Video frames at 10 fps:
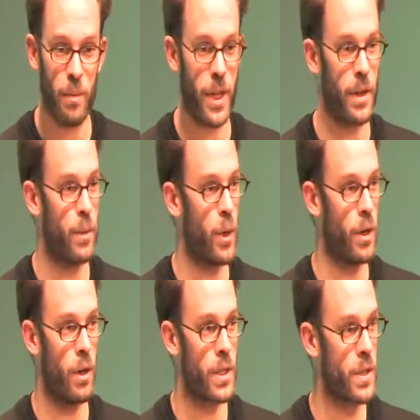There were
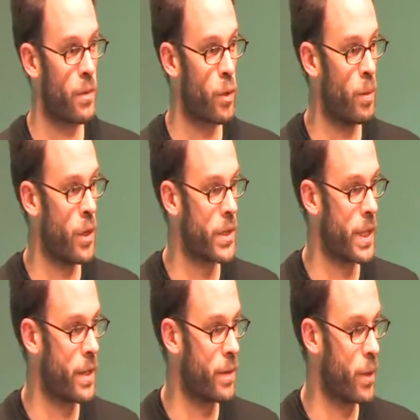lots of rumors
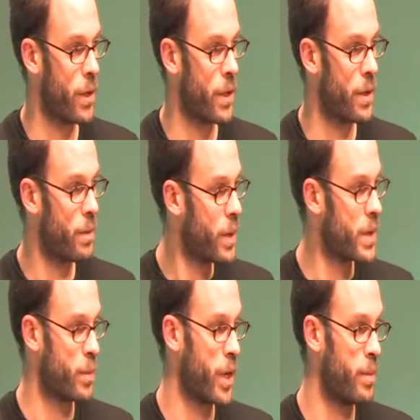that were
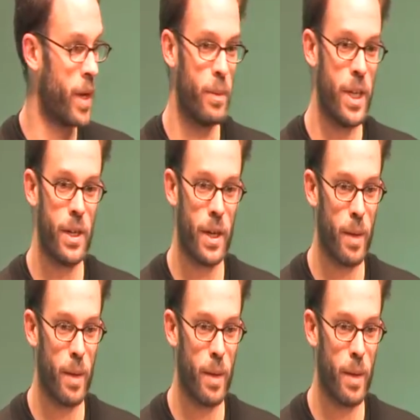spread by me.